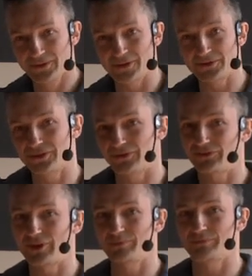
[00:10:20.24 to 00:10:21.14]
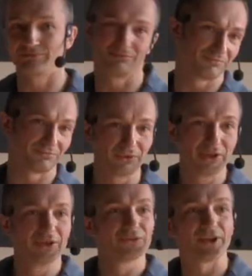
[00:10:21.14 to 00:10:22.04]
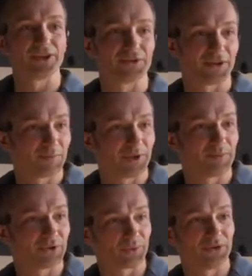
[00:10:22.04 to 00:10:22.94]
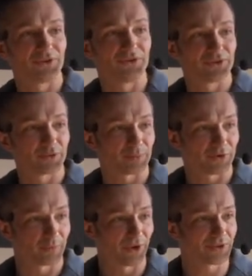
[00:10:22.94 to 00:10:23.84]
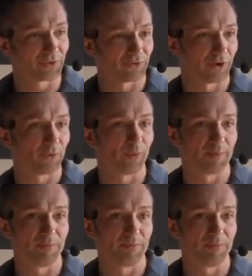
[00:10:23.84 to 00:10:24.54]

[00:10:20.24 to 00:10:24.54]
that in some 10 and maybe 20 years perspective there will be